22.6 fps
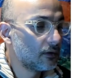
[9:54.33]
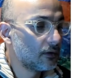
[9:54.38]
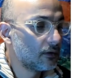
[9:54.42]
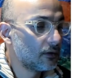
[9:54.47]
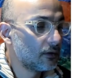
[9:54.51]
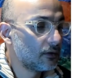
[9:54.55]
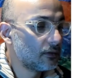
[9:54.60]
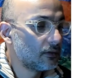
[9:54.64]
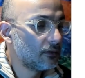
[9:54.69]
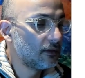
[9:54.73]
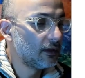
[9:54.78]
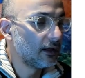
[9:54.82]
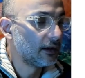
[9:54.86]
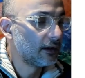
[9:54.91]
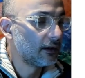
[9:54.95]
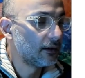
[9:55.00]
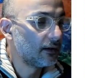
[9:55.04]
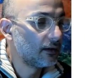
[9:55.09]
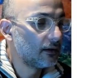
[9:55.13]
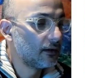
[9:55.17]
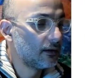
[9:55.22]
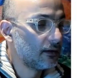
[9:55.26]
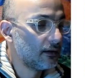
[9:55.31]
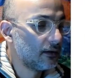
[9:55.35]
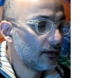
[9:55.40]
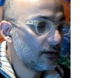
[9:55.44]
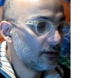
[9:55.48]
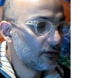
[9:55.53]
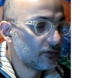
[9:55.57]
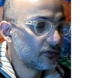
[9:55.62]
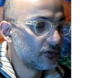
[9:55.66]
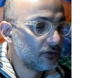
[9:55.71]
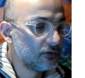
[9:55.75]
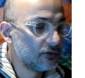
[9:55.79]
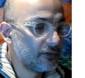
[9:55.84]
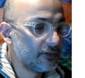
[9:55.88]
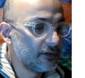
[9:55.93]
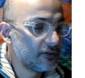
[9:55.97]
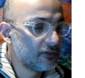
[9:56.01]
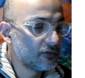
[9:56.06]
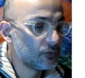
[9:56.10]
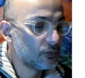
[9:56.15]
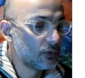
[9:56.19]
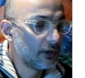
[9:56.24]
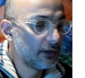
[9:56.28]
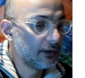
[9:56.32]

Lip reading: 10. So this one